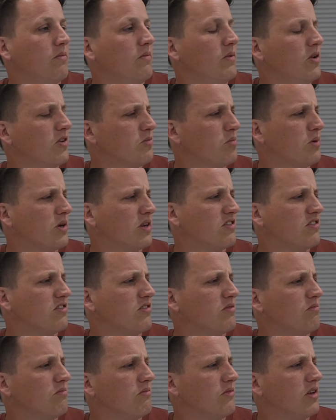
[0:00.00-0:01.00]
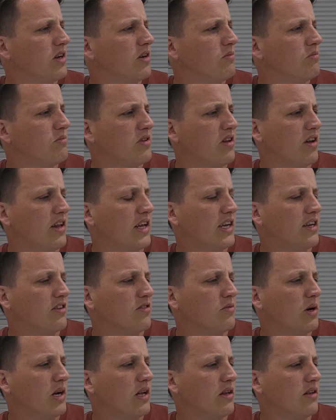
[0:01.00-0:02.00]
Looks pretty sleek
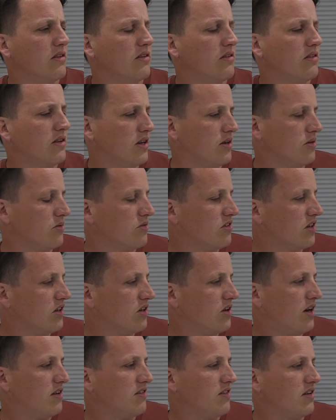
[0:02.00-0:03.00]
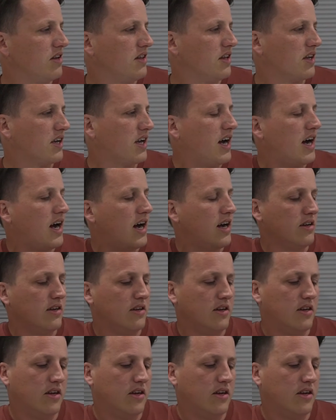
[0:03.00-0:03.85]
as well. That'll sit nicely in the car.